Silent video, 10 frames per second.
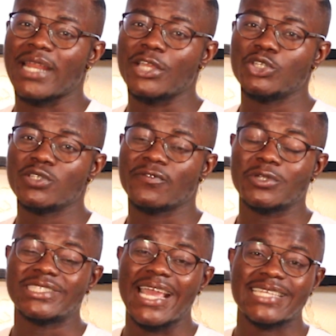that I use
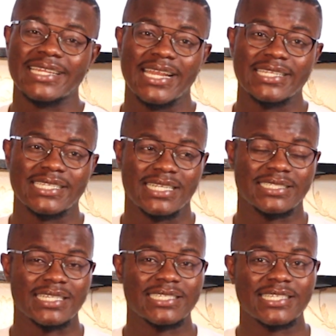for data analysis and
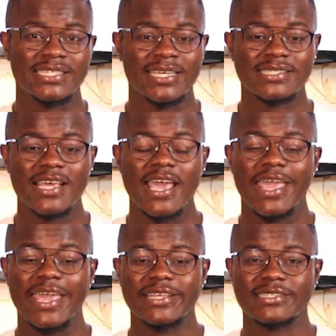statistics
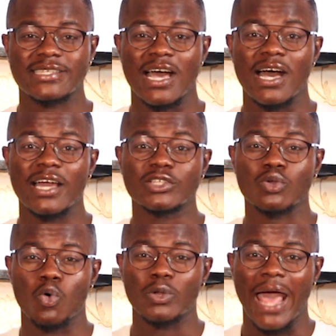is
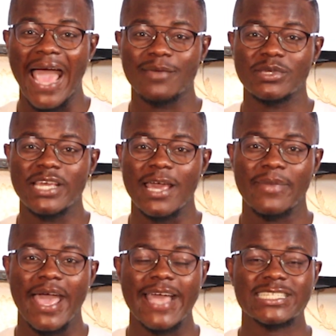called
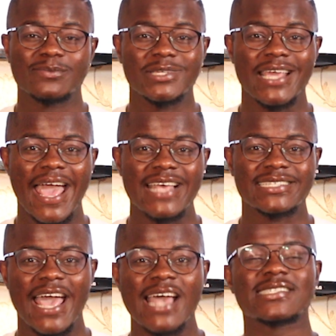IBM
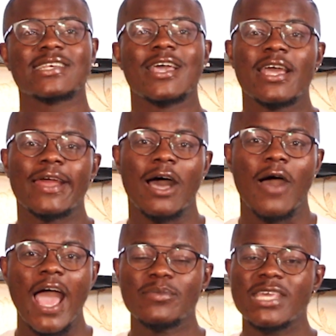SPSS. Now,
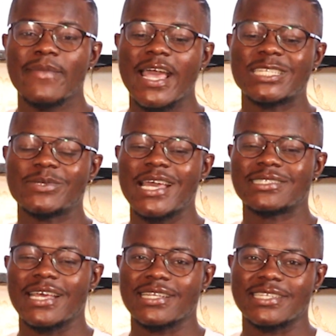IBM
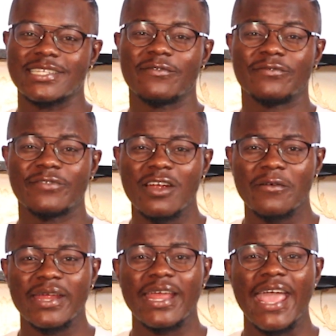SPSS is a
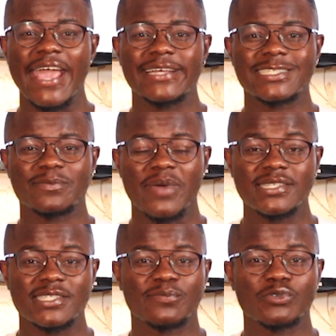very
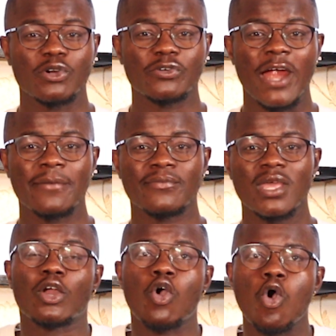expensive program.
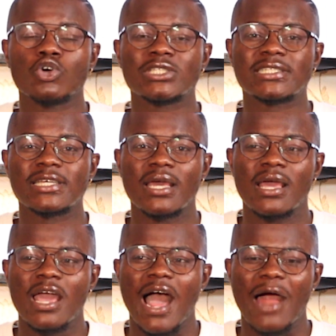It costs
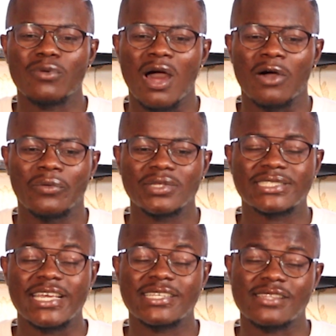around
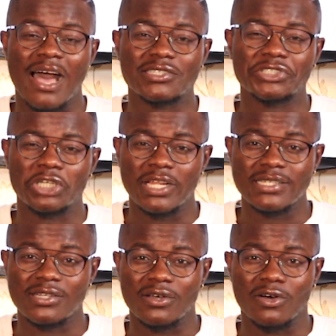
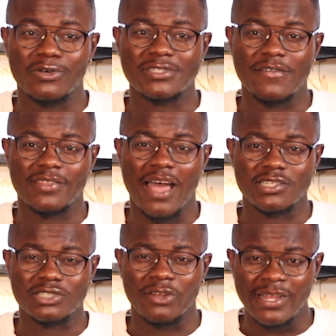$6,000 or
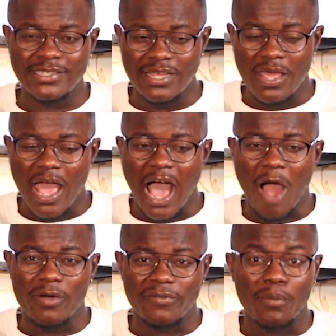$7,000.
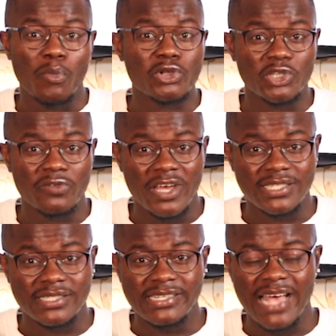However, most
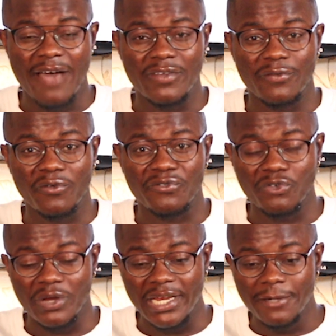universities have it for
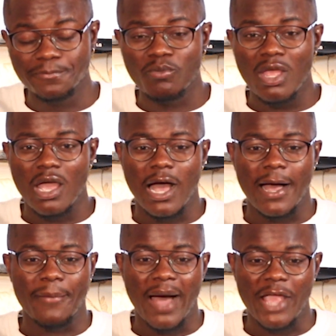free.
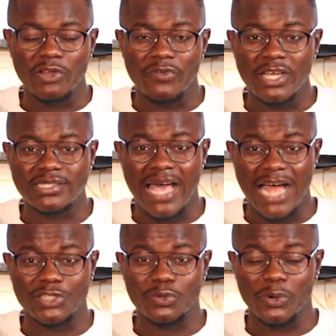My university, I
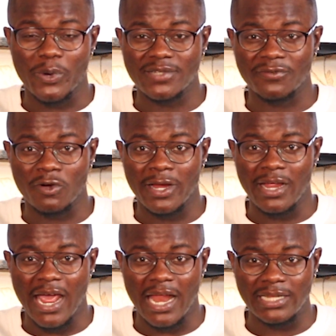had to request for
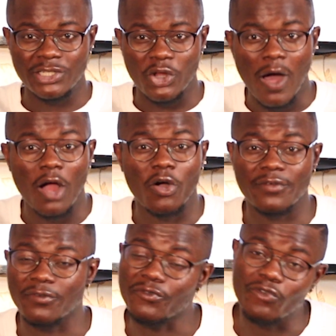it, and you know, I got
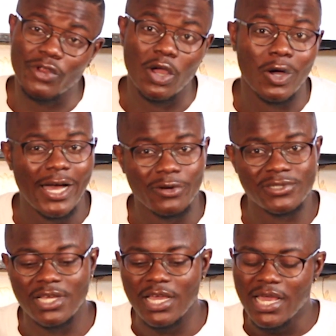it for free, or
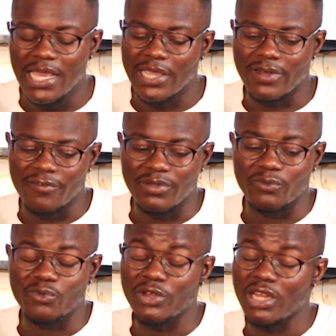else it would have
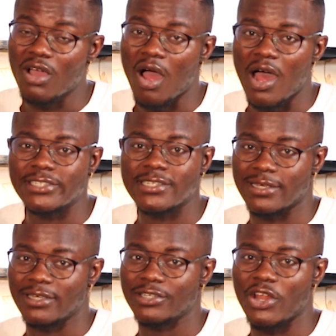been really hard
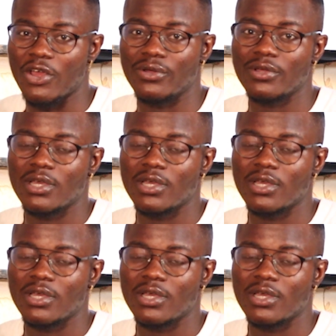to, you know,